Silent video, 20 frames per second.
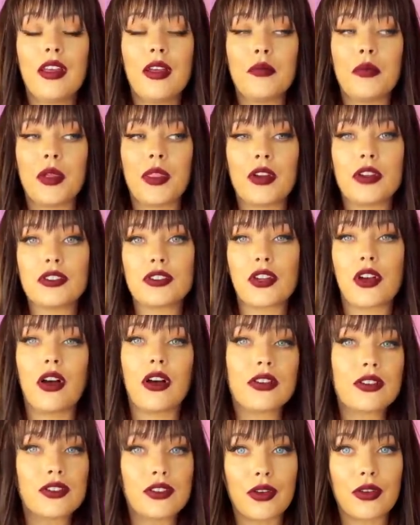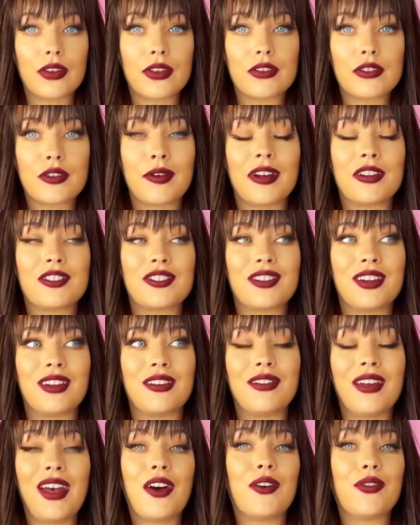But there's also this question
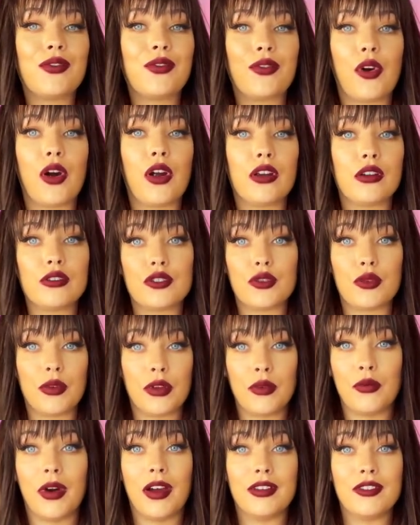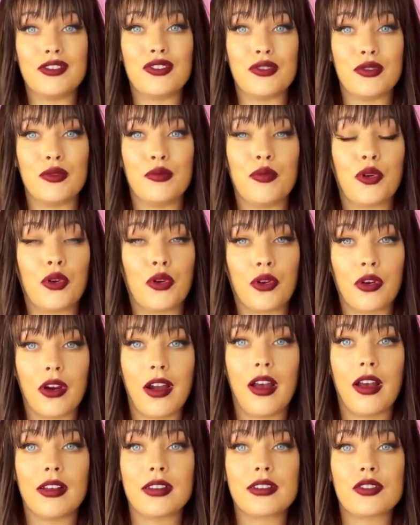of how far do we want to
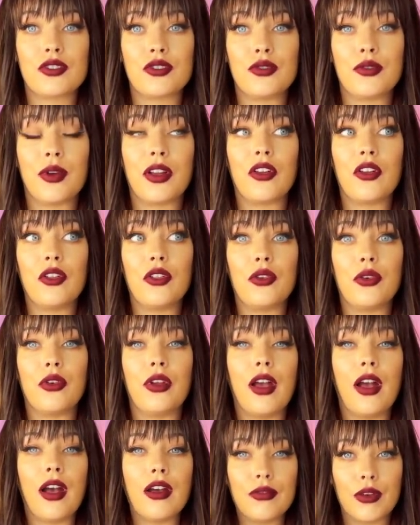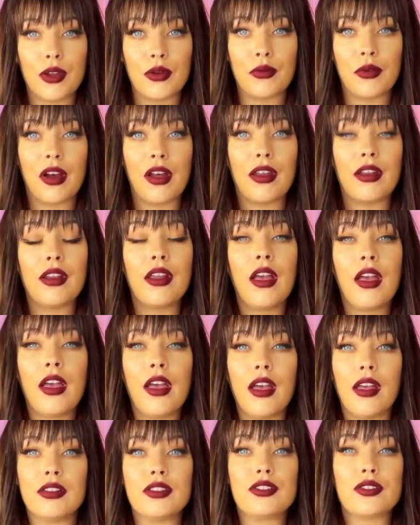progress to include everyone?
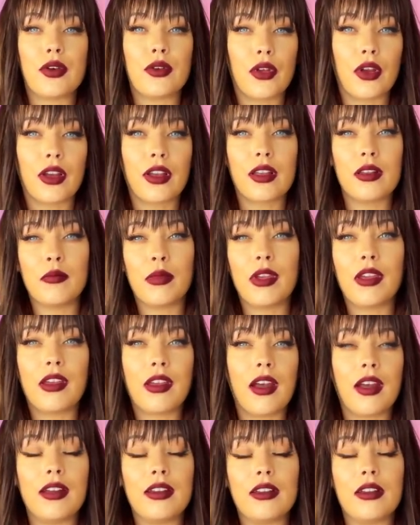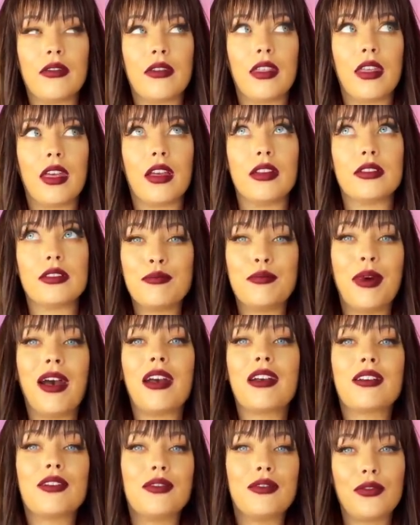And so there can be kind of this
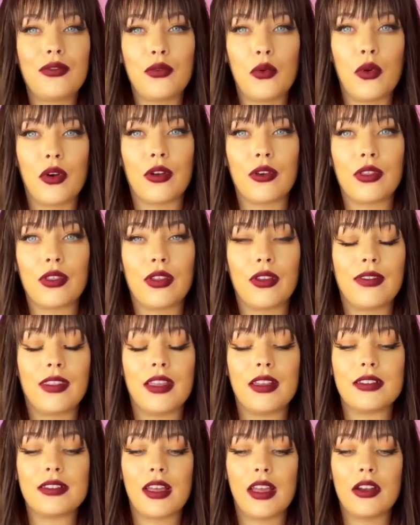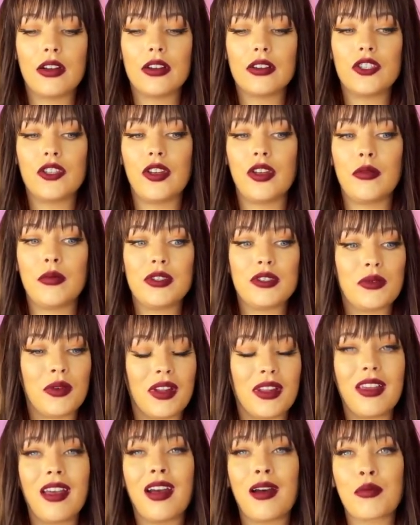back and forth of this energy
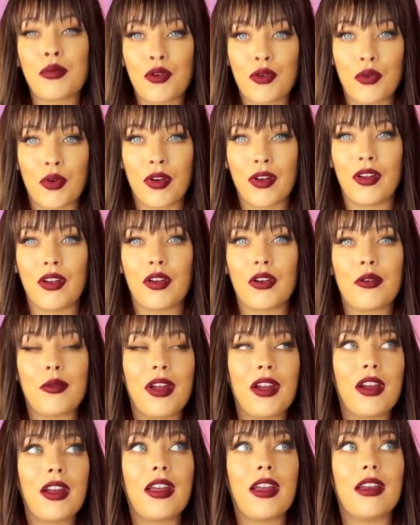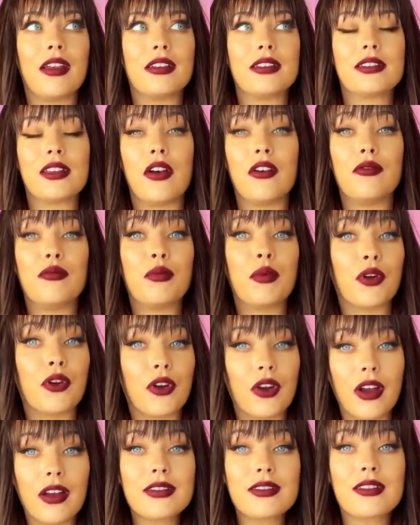between Capricorn and Aquarius of
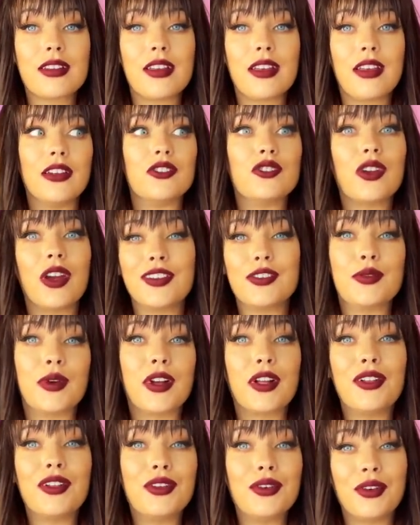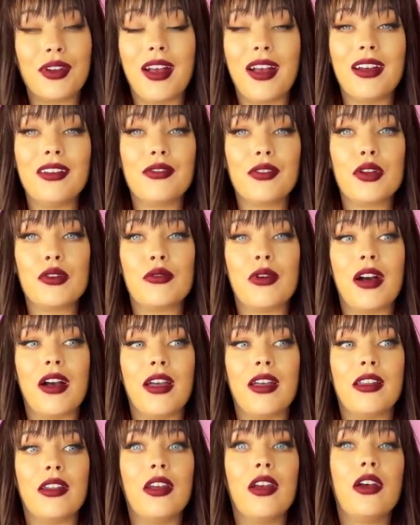progressing, trying to include
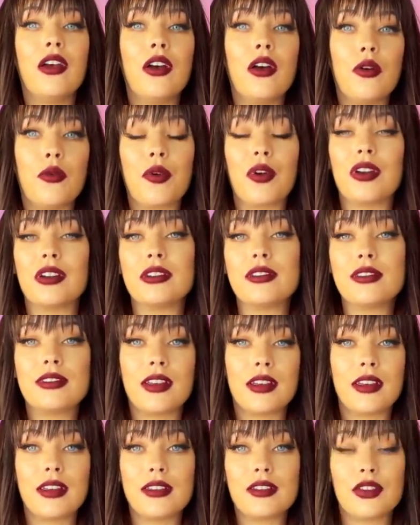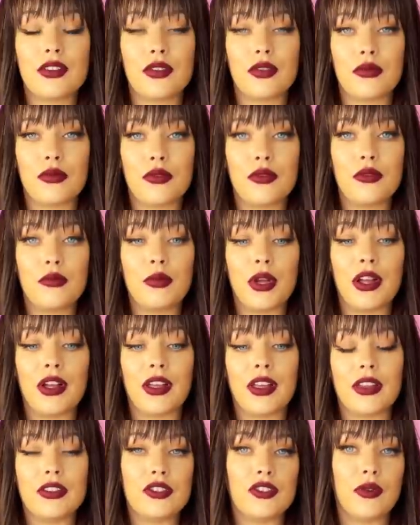everyone or sticking to the rule
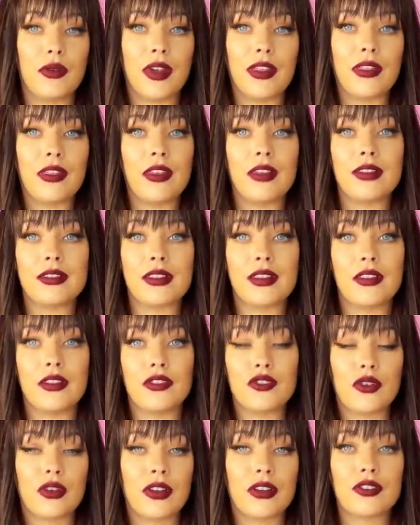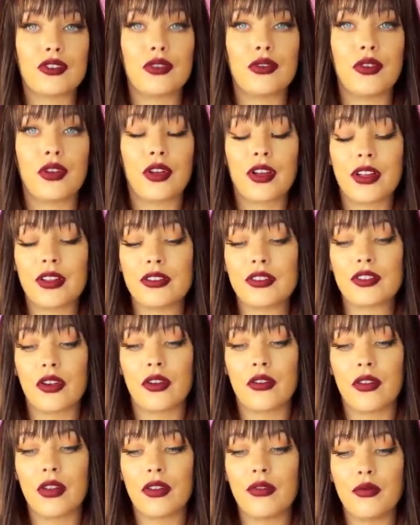book and doing things in the traditional or
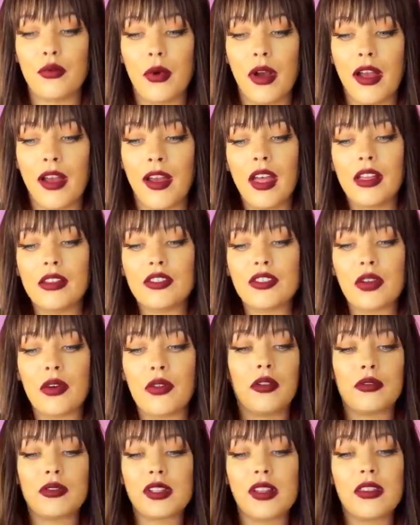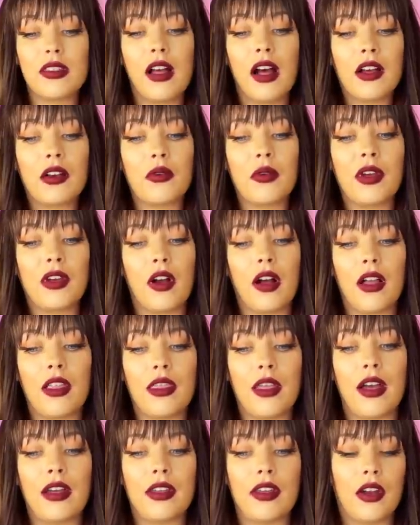conservative way. And so there was a lot going on
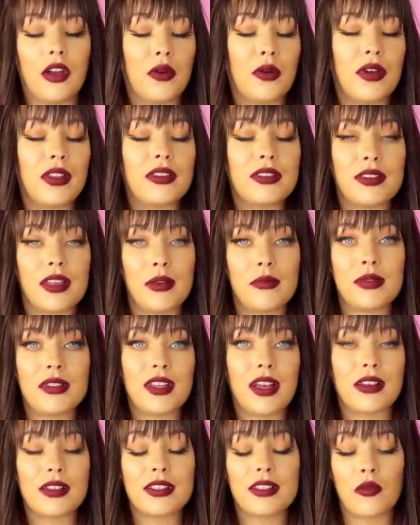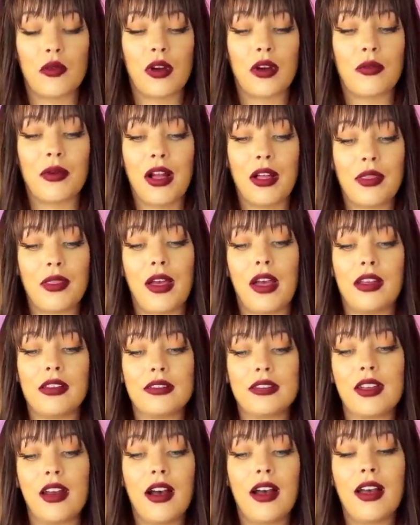that year with same sex, or around
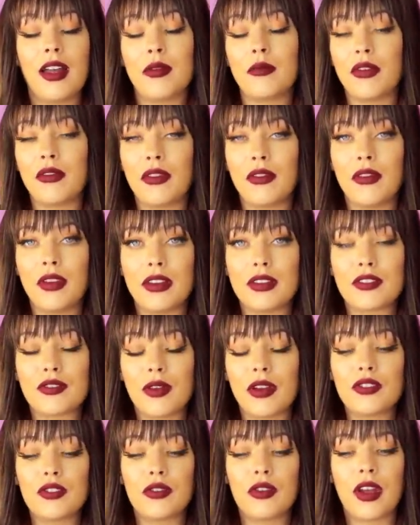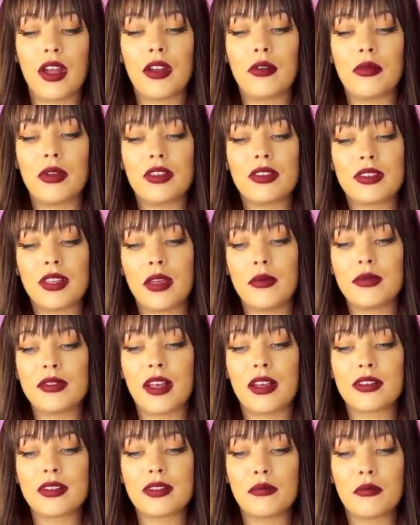that time of the Venus retrograde, with same
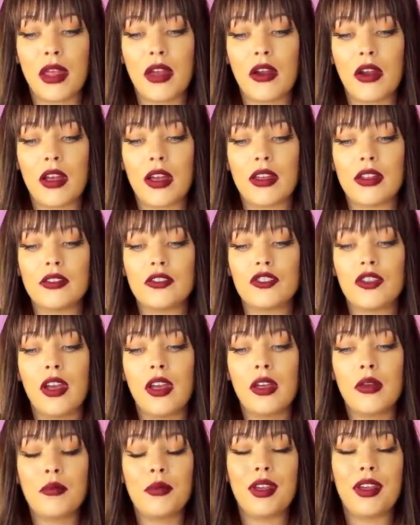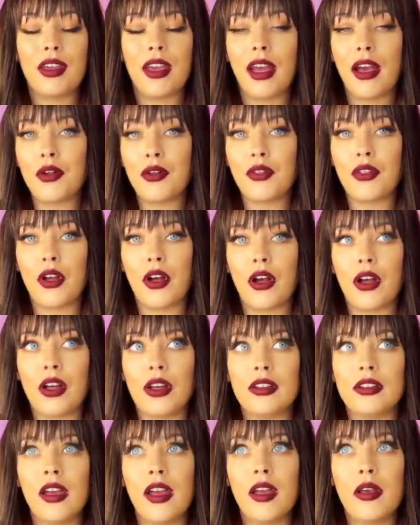sex marriage being
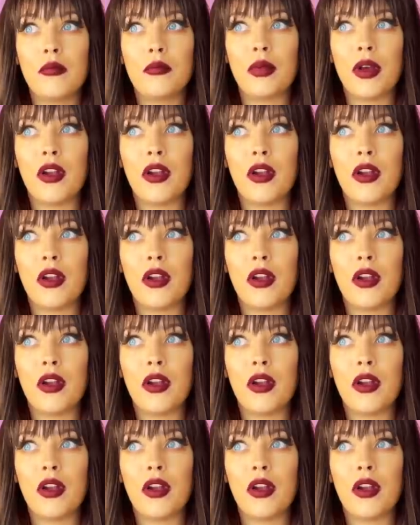outlawed, but